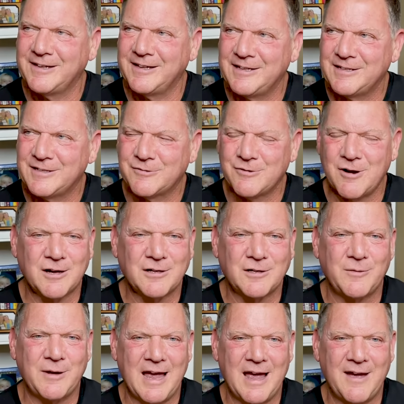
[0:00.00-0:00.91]

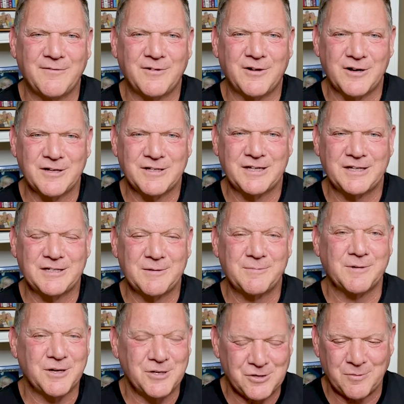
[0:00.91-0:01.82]
instructor we have in our
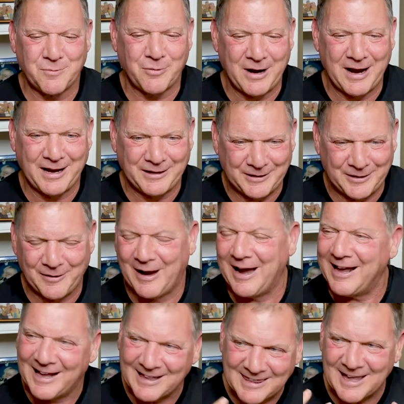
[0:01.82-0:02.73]
system because you're brand new.
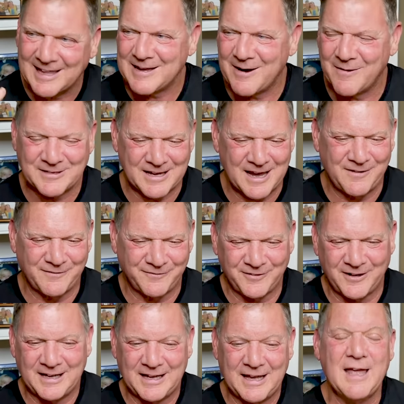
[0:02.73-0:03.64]
I, I, thought that was kind of
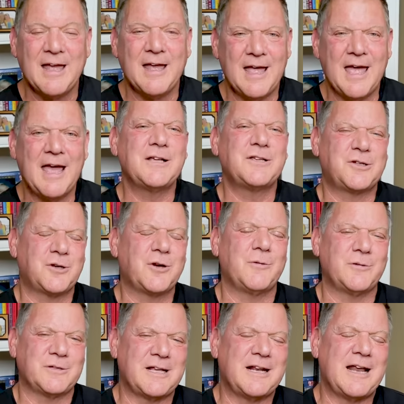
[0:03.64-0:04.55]
funny. And it's
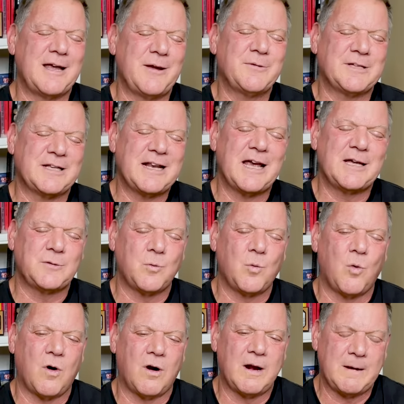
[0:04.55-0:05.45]
true. It was, a, it was a nice
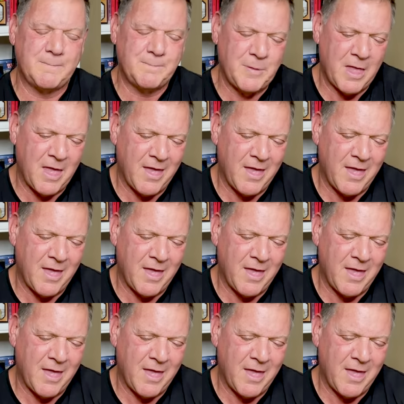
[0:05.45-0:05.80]
warning.